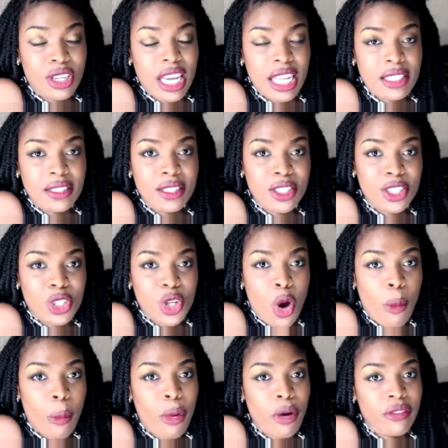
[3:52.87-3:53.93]
to get to the
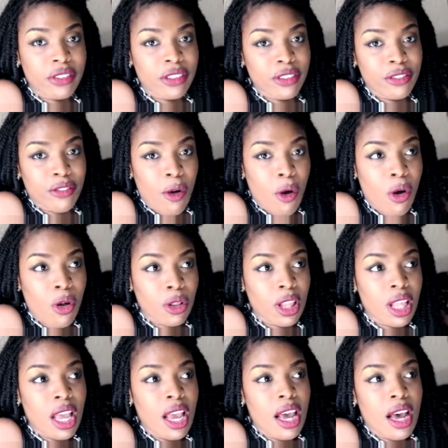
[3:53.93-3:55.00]
top of the
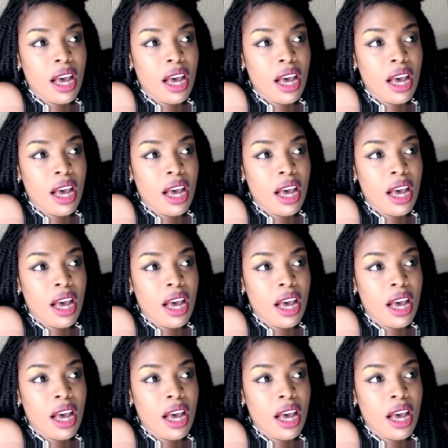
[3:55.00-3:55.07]
fall.